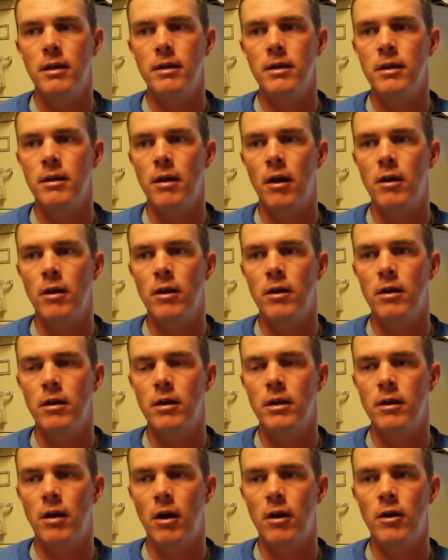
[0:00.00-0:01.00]
in our
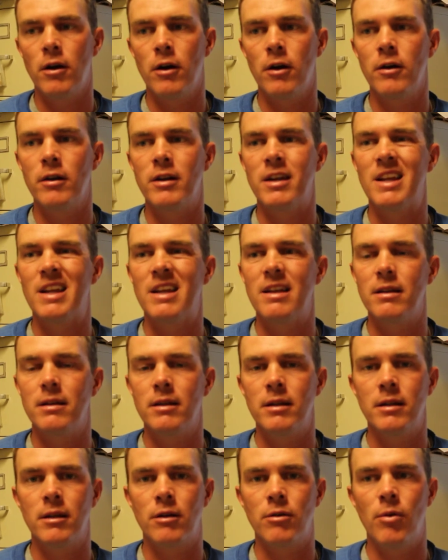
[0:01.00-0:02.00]
herd, and it
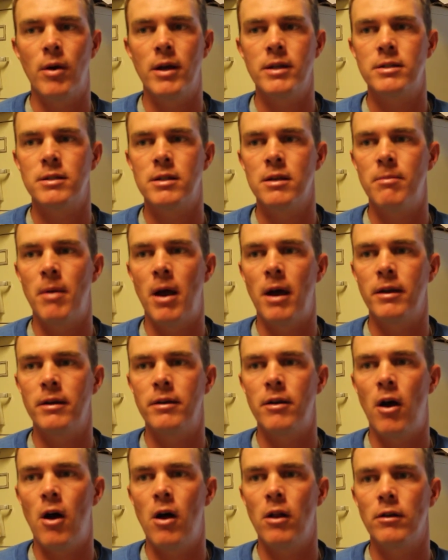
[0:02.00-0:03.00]
equates to about
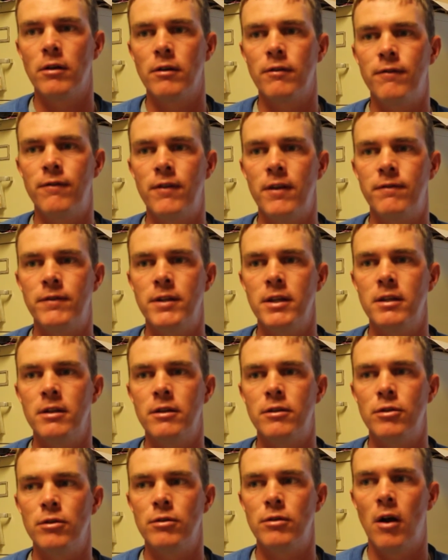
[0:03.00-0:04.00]
$1.50
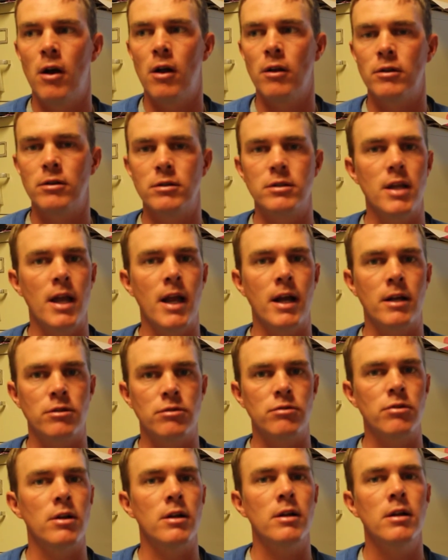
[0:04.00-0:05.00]
to $2
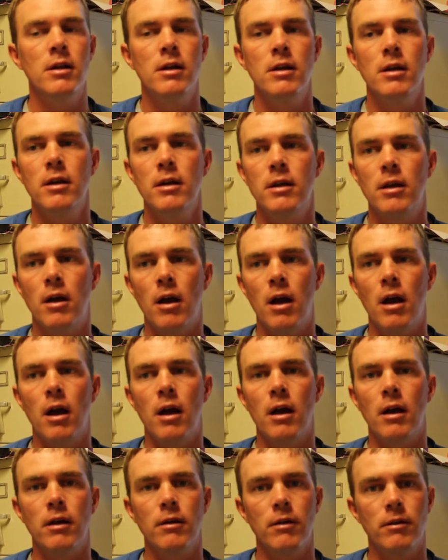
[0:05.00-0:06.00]
extra
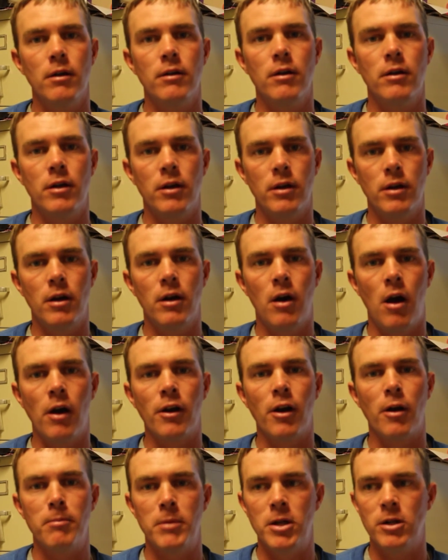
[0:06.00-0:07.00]

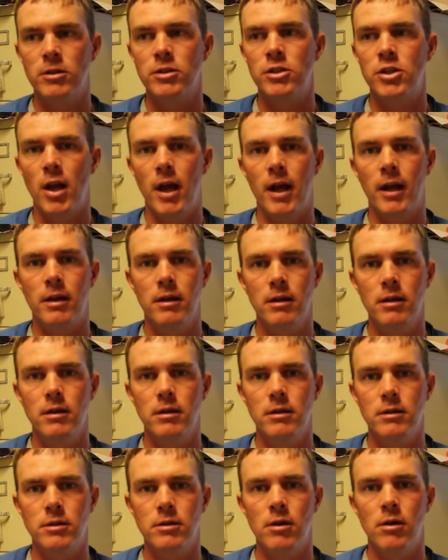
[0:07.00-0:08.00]
on our milk check.
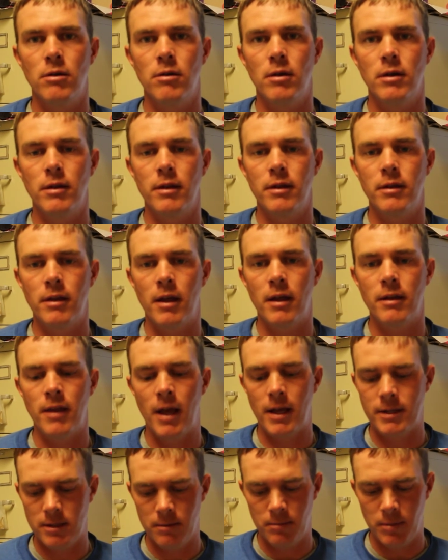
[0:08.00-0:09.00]
So
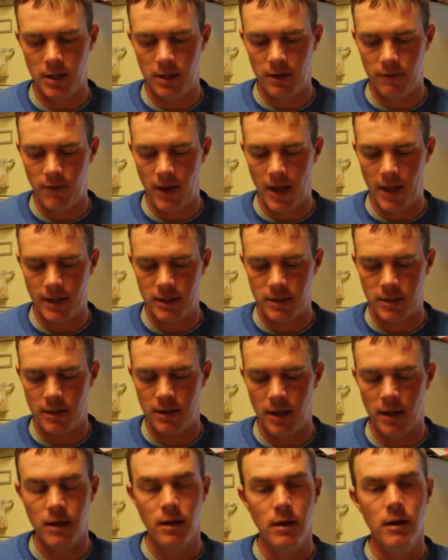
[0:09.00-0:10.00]
that's a big advantage.
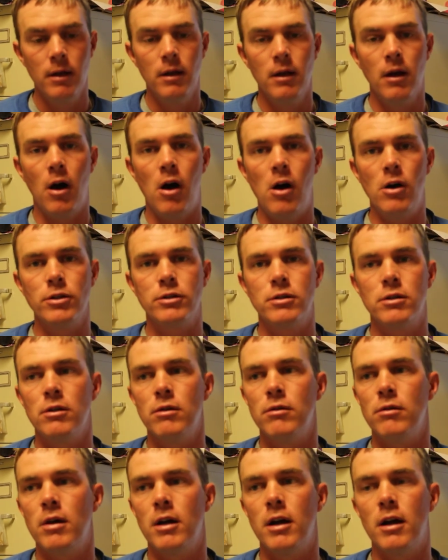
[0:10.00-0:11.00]
And then
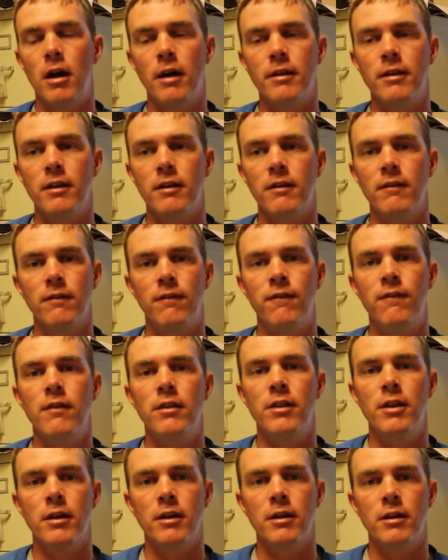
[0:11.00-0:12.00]
also, I think
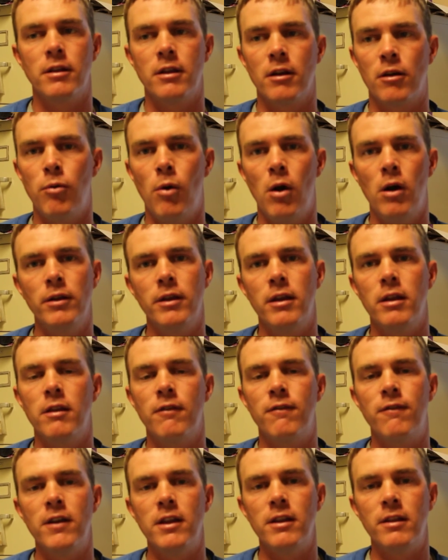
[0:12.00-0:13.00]
the quality of
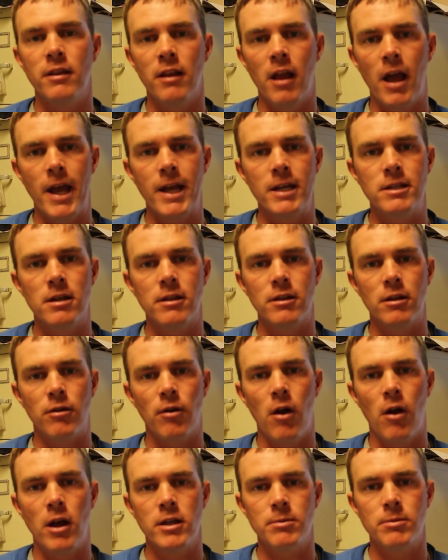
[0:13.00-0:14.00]
the feet and legs on the
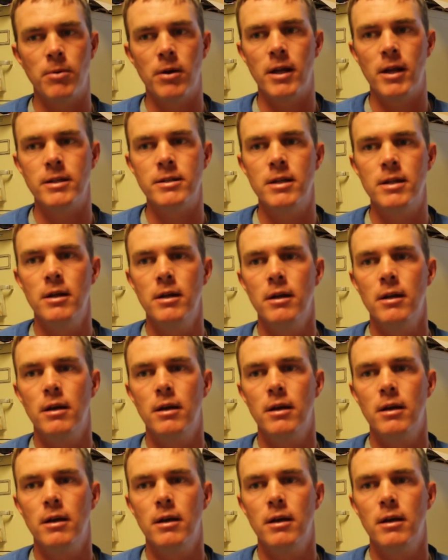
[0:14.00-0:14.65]
crossbreds,